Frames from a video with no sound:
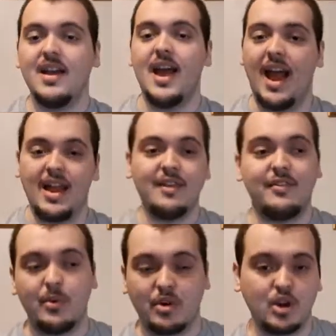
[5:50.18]
and if they
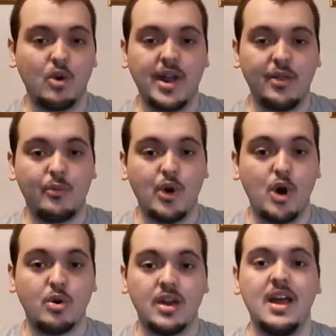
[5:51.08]
were to go down the
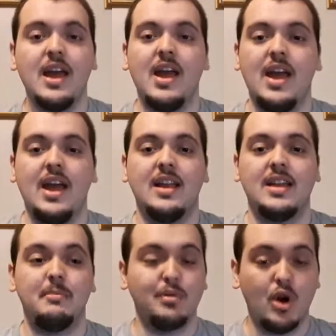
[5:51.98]
road and
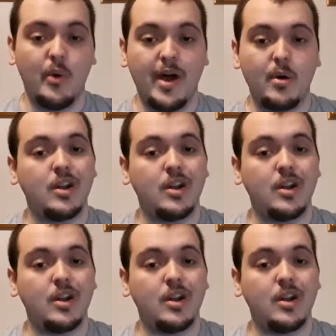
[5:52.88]
it blow out,